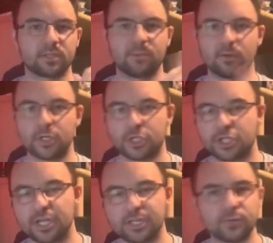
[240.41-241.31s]
spell.
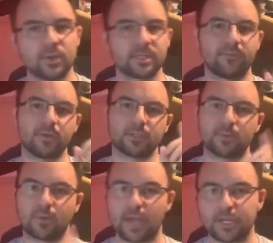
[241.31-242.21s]
Ishizu has a field
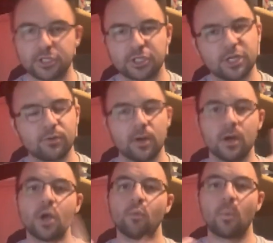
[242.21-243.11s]
spell.
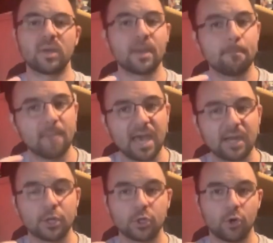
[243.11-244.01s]
Kashtira. When we get
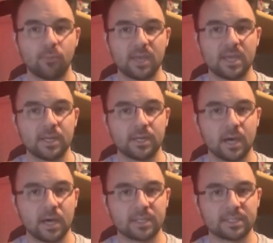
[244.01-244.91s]
Mana Dome in
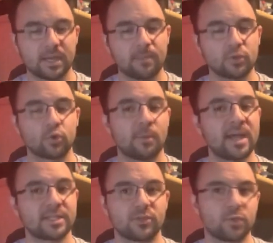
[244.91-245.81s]
Cyberstorm
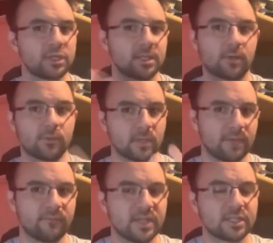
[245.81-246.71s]
Access, which is another
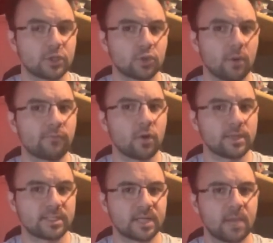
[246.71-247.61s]
like Visa
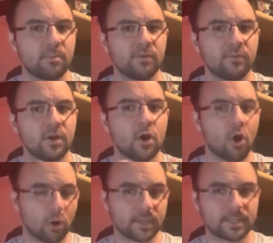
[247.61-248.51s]
Starfrost type of
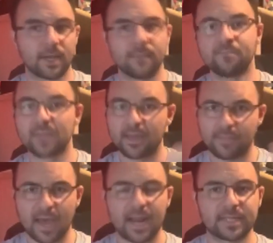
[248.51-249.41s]
archetype,
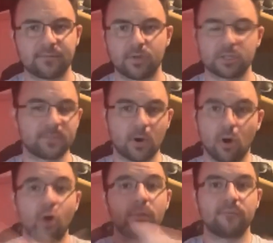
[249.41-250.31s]
that has a field spell.
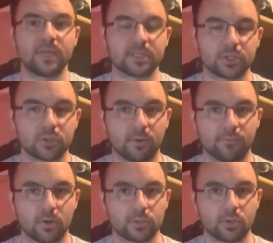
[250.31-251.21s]
All the Visa
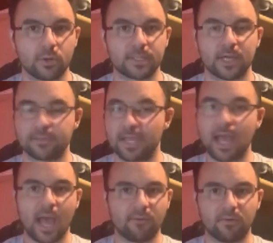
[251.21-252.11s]
Starfrost archetypes
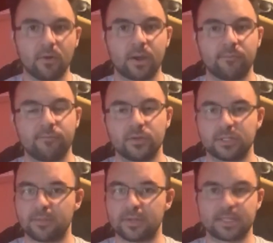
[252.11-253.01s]
have a fucking field
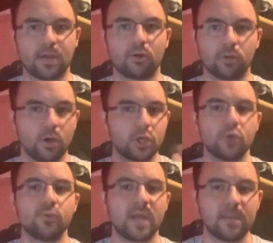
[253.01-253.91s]
spell. Scareclaw,
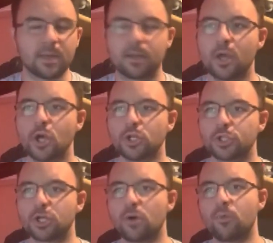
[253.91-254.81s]
you name it.
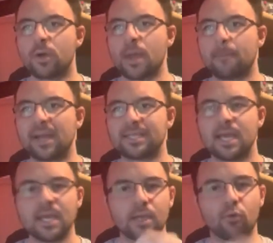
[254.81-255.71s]
So by
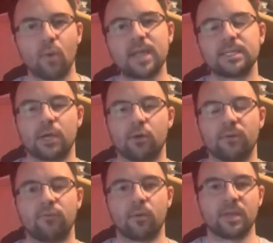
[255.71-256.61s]
taking away
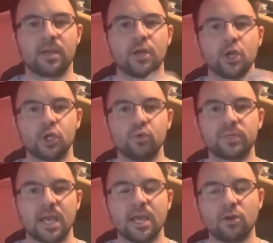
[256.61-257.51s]
Terraforming, you
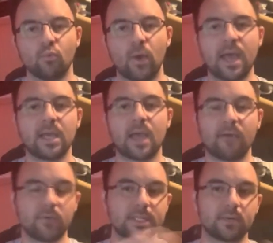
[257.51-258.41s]
take away
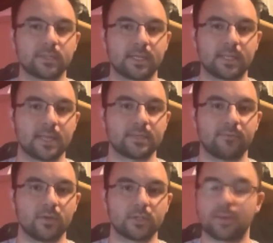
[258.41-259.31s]
every single deck that has a
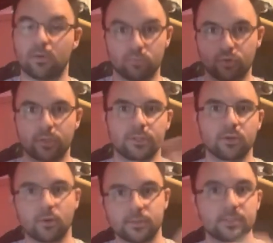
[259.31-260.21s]
field spell, Trick
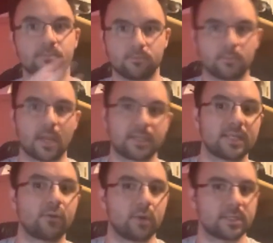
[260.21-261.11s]
Stars, et
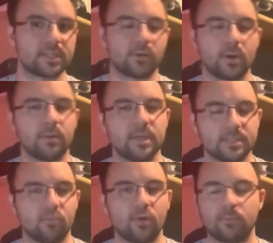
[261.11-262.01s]
cetera,
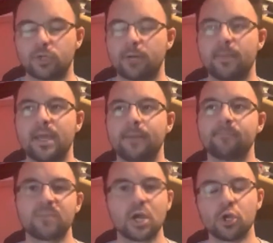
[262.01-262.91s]
is the point I'm trying to make.
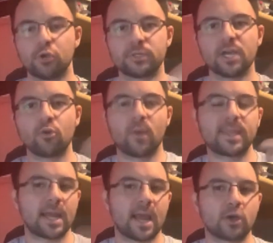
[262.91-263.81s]
You take away
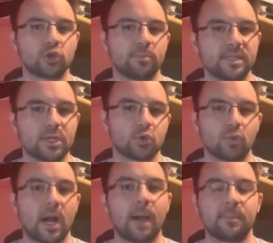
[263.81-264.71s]
that extra potential
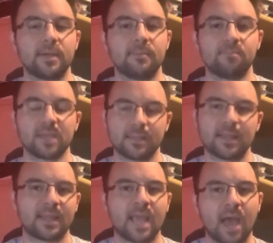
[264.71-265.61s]
copy
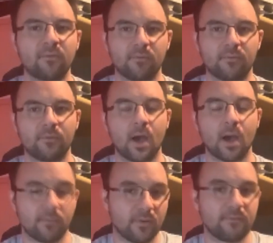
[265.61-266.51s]
that they have of
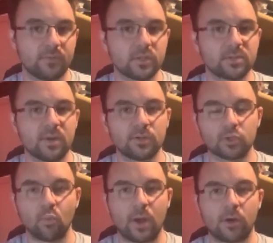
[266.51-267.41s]
a field spell,
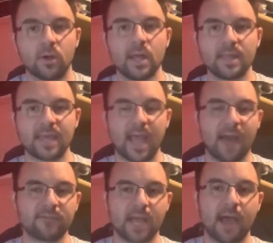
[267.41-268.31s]
to where they
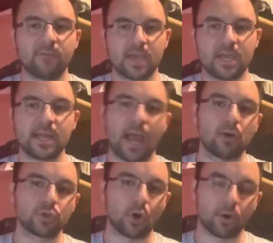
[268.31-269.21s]
have to have
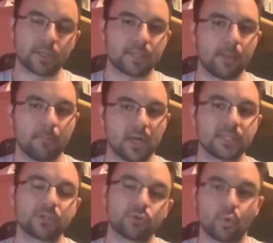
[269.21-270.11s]
in-house archetype
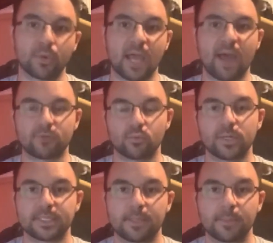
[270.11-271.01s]
monsters, or they have to
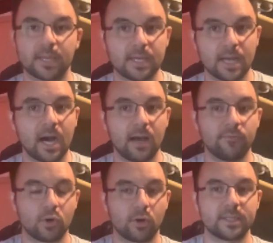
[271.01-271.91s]
run something not
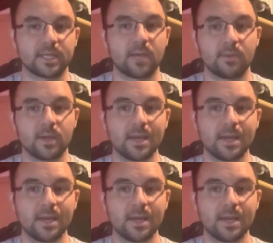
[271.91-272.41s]
of an archetype,